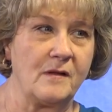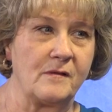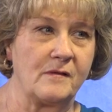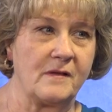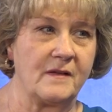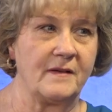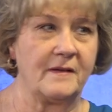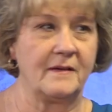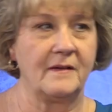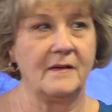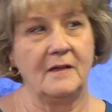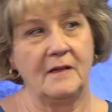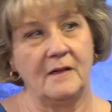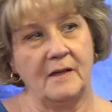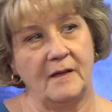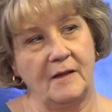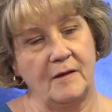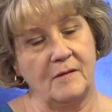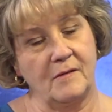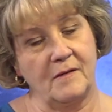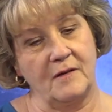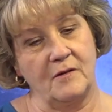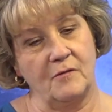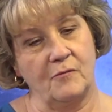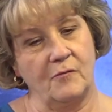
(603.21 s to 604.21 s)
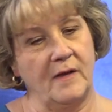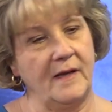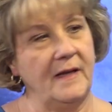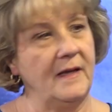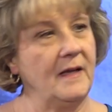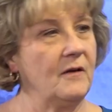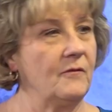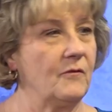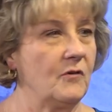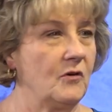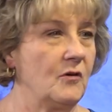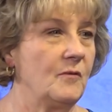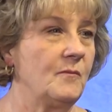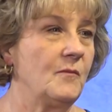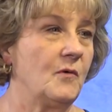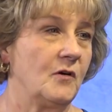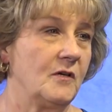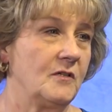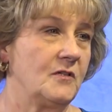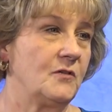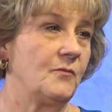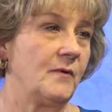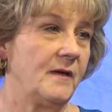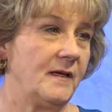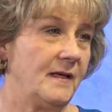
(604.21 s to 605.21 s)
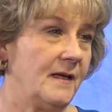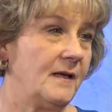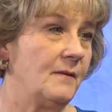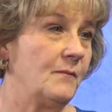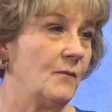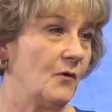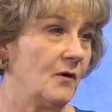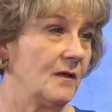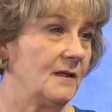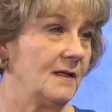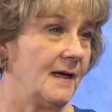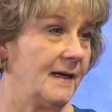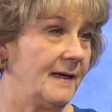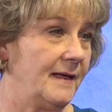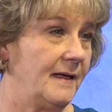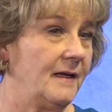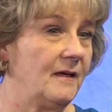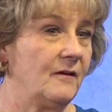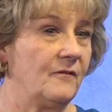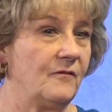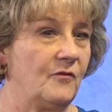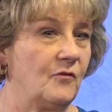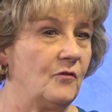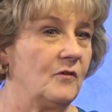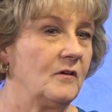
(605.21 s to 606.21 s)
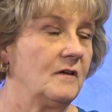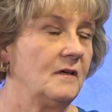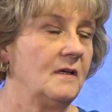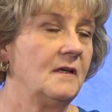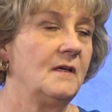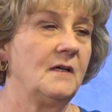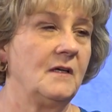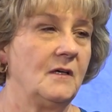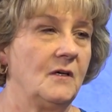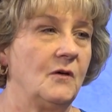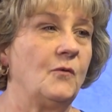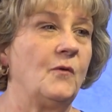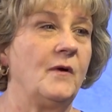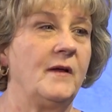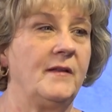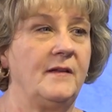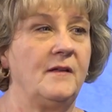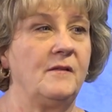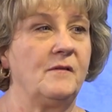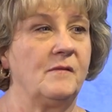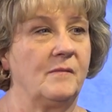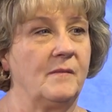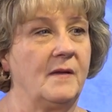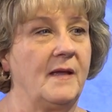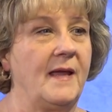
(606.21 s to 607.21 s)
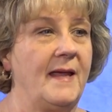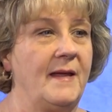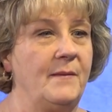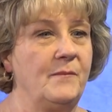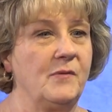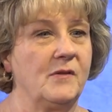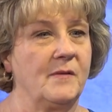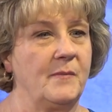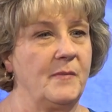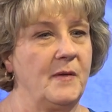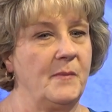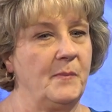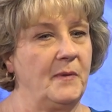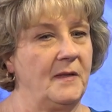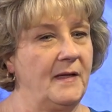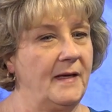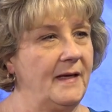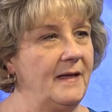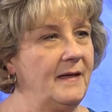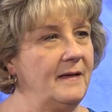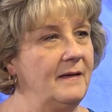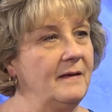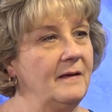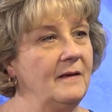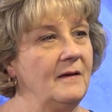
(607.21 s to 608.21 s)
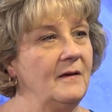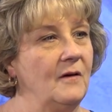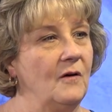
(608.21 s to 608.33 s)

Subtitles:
Is it a reading room, or do we need more lighting for when there's games to be played?